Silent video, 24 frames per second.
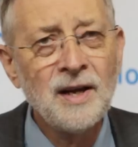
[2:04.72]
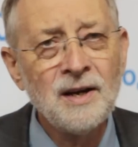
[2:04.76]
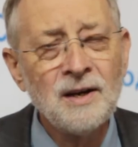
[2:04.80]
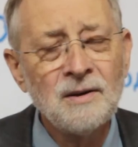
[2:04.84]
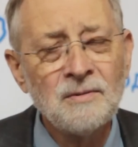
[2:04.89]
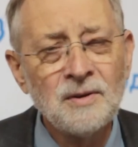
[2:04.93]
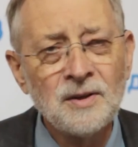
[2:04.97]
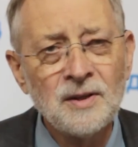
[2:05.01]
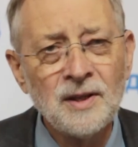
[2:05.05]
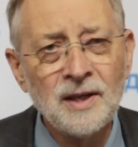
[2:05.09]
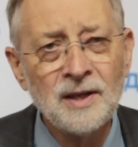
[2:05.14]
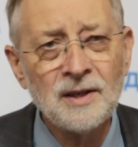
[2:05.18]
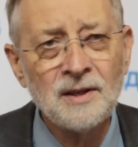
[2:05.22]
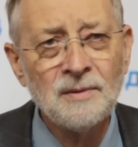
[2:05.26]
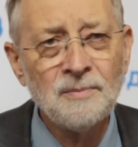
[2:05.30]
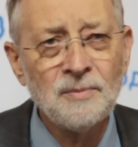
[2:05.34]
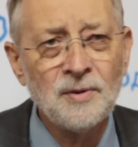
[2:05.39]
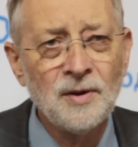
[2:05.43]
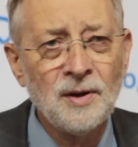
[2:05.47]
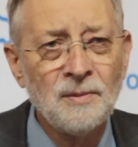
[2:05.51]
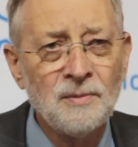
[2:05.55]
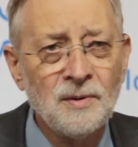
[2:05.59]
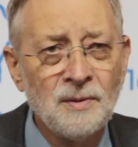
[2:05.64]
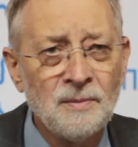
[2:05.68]
hour without a
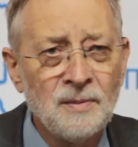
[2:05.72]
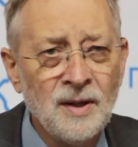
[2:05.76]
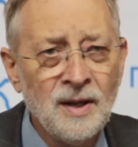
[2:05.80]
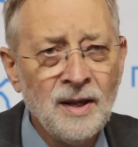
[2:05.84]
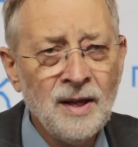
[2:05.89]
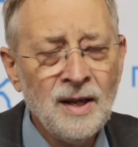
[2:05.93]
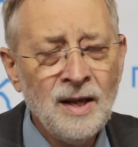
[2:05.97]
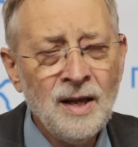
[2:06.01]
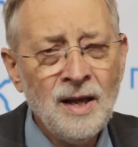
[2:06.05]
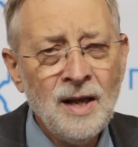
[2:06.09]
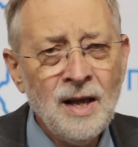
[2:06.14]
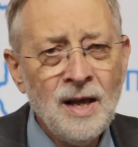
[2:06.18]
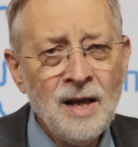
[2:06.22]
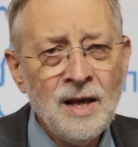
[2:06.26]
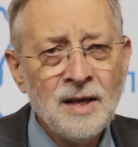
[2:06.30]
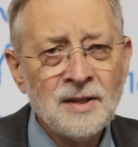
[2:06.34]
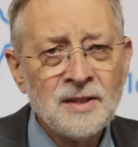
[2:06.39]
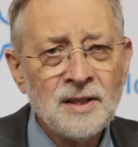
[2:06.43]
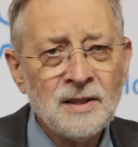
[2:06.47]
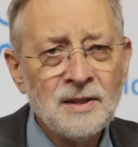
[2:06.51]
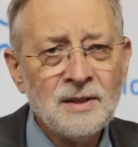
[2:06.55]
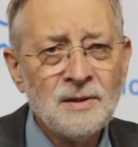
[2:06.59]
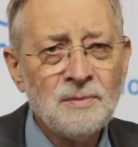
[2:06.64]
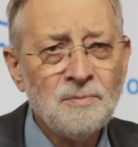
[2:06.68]
problem.
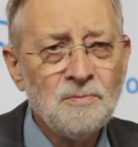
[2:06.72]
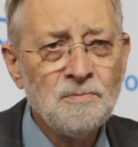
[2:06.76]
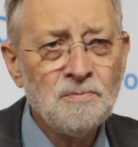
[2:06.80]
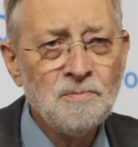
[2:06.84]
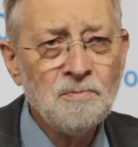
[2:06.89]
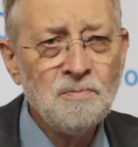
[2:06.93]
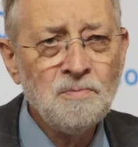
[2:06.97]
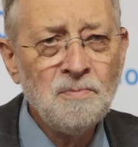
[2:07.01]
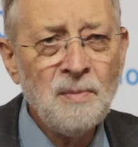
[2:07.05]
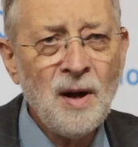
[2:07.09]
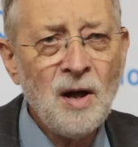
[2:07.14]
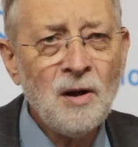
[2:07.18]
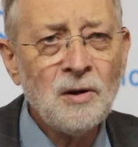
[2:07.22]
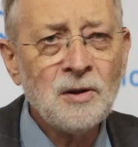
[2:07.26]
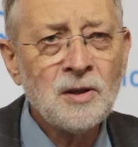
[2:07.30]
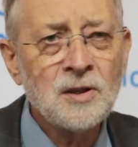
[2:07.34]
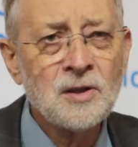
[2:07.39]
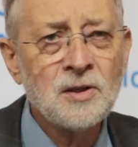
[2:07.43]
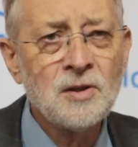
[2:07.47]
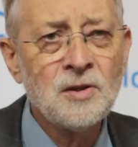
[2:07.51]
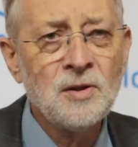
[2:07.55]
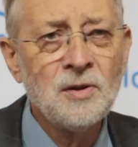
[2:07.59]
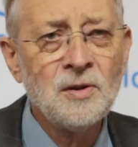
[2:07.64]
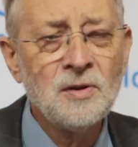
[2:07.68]
So there's a
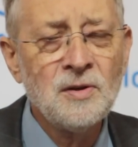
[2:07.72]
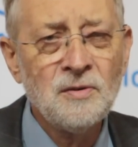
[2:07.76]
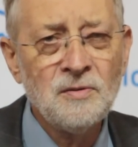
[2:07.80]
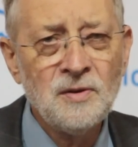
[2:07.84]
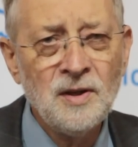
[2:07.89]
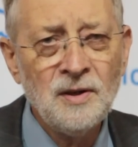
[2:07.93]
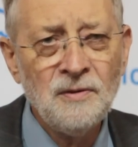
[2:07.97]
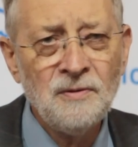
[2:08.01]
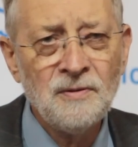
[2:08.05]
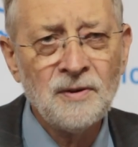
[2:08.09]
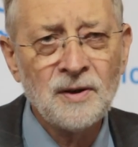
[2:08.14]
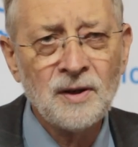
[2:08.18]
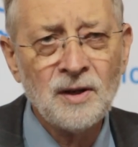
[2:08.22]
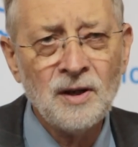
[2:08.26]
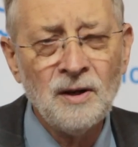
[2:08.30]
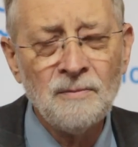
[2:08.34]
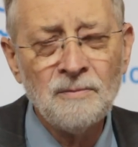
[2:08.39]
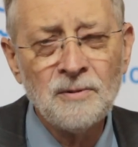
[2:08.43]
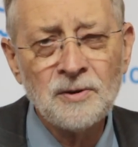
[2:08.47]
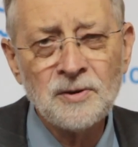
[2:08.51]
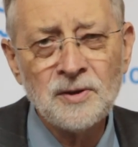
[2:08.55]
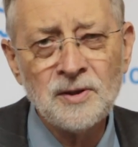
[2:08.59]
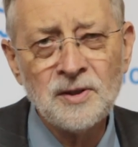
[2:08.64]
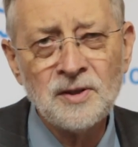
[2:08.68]
multitude of different
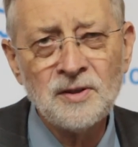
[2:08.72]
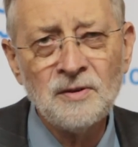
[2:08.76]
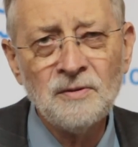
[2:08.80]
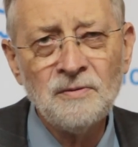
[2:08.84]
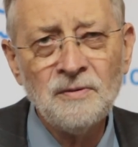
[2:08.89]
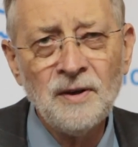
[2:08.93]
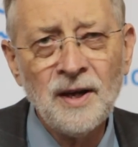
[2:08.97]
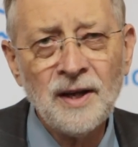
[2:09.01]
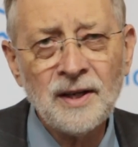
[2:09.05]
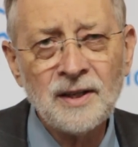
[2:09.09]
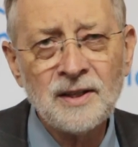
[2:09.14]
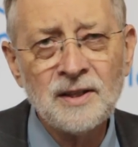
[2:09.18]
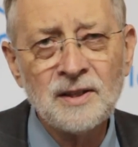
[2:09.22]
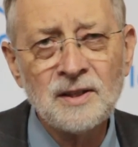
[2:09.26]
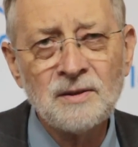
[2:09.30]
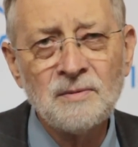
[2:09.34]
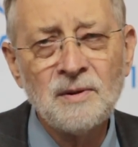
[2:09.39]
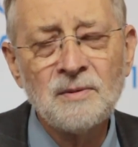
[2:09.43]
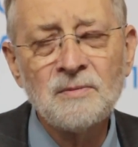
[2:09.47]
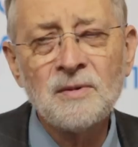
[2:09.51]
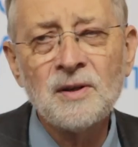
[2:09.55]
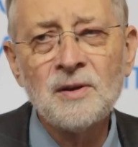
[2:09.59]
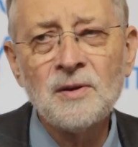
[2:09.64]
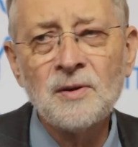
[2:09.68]
compositional factors
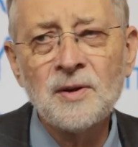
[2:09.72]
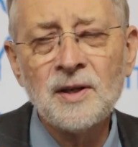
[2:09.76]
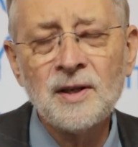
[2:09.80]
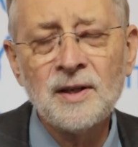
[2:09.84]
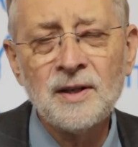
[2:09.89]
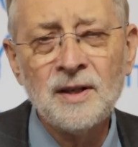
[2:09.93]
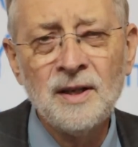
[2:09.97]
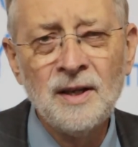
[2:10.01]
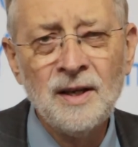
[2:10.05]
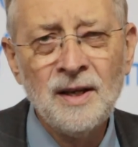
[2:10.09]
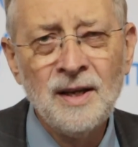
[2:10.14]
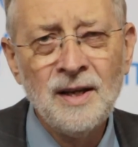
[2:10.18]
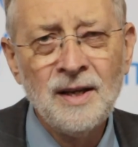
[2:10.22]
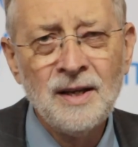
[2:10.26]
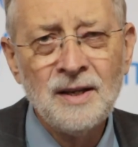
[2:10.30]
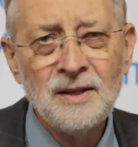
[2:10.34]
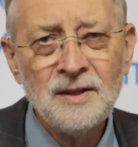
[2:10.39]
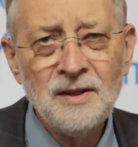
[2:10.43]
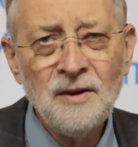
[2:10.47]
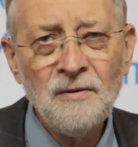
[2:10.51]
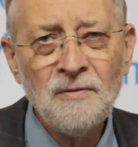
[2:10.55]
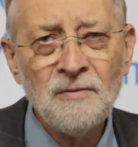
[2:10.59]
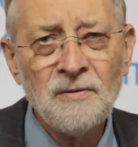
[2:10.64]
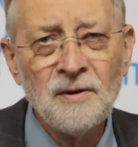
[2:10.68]
when we're looking at
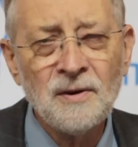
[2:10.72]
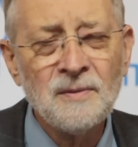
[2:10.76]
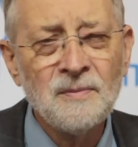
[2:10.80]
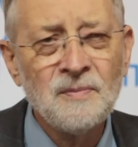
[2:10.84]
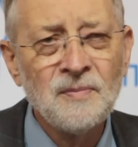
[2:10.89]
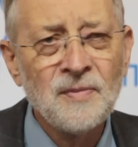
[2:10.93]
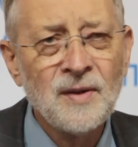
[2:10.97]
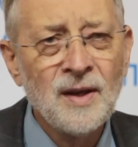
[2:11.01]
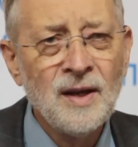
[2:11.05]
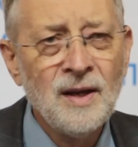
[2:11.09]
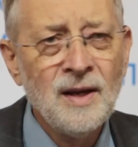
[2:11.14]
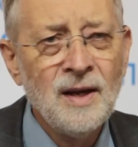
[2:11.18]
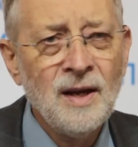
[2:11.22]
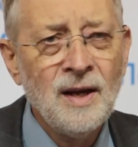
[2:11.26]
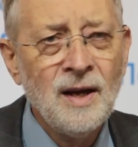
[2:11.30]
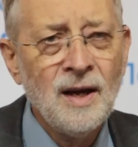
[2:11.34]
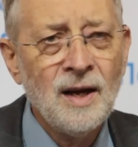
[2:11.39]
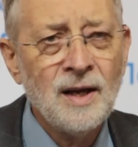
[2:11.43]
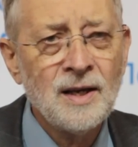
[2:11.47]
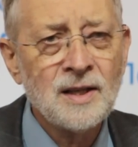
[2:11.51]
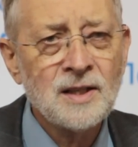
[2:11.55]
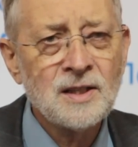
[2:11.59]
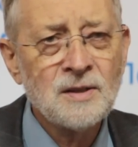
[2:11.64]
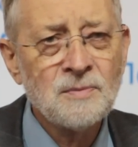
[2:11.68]
different
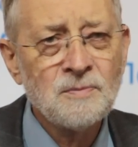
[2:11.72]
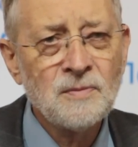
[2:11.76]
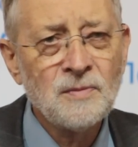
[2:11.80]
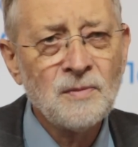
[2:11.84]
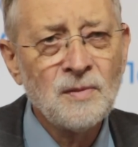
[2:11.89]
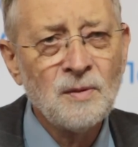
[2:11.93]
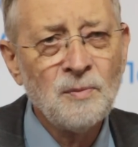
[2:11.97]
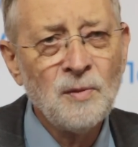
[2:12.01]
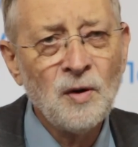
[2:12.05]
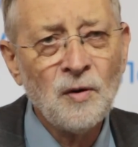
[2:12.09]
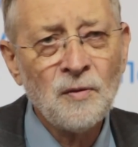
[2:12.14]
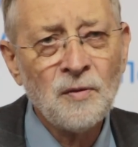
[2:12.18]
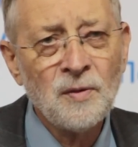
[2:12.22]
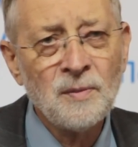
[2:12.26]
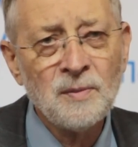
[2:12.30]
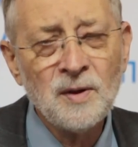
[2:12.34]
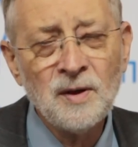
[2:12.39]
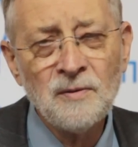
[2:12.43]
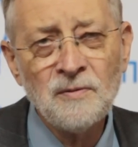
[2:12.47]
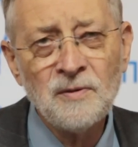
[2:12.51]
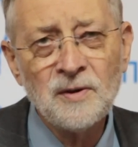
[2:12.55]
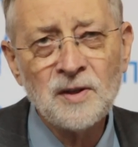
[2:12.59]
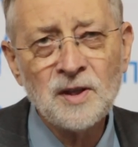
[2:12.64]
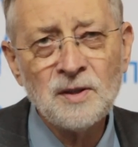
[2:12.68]
milk from
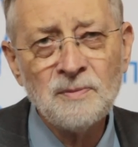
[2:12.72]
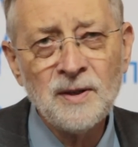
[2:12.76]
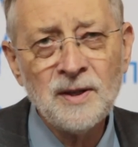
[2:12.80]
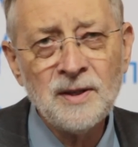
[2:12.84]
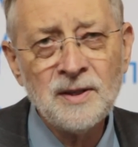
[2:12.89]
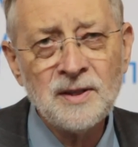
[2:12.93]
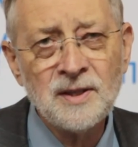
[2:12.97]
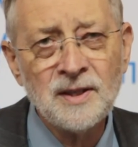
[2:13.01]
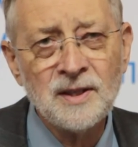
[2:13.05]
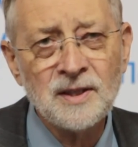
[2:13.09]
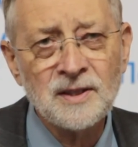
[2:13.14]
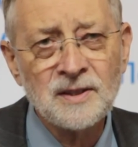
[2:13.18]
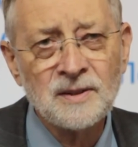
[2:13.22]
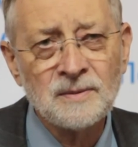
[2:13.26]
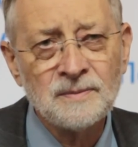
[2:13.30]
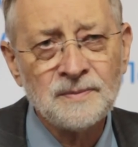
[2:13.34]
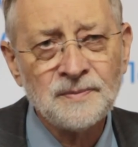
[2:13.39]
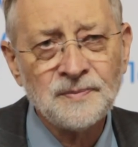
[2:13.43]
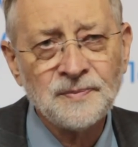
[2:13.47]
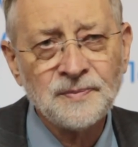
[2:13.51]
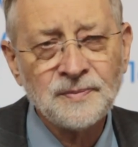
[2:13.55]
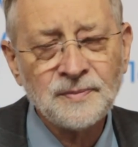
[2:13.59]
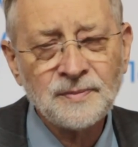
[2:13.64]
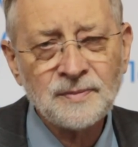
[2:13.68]
different species.
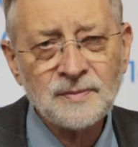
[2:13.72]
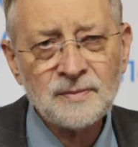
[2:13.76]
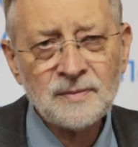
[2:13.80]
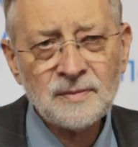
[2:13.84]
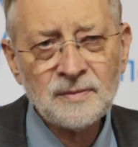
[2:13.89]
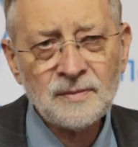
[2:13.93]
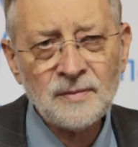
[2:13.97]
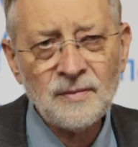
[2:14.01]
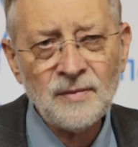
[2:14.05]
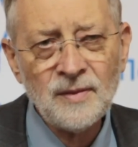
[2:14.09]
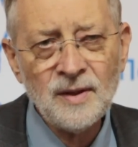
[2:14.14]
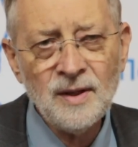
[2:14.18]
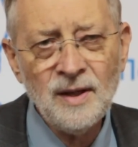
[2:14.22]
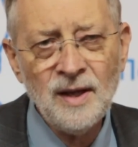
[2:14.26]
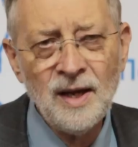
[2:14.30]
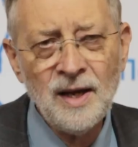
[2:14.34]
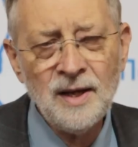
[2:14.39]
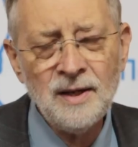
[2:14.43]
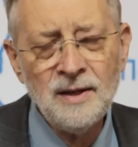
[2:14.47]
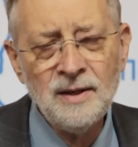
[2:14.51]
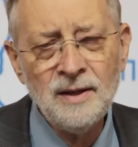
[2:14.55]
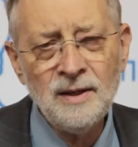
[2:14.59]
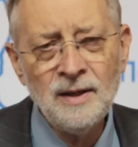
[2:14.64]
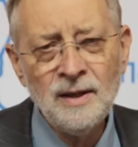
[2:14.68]

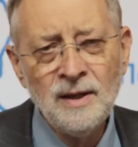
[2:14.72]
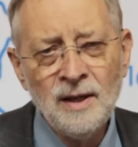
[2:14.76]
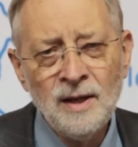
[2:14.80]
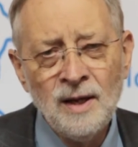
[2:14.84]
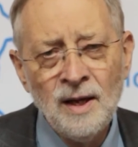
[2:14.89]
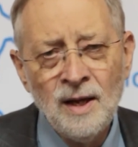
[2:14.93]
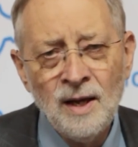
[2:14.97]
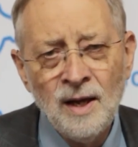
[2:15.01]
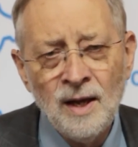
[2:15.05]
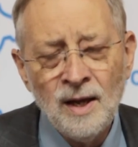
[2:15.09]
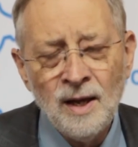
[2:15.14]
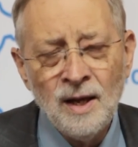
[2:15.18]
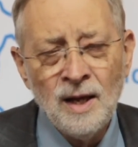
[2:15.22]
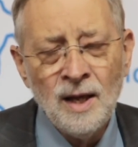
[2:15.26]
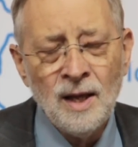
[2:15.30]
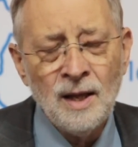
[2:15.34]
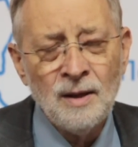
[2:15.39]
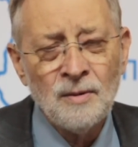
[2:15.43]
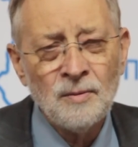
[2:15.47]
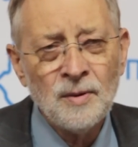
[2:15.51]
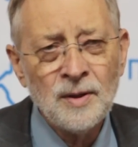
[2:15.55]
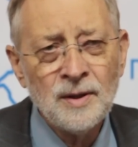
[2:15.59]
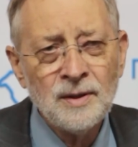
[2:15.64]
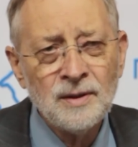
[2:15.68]
And
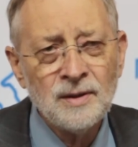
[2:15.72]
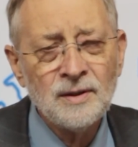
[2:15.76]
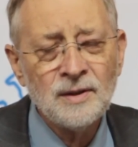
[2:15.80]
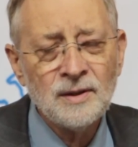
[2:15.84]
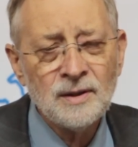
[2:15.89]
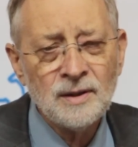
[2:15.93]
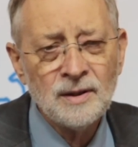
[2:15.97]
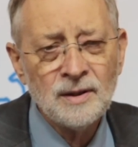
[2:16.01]
we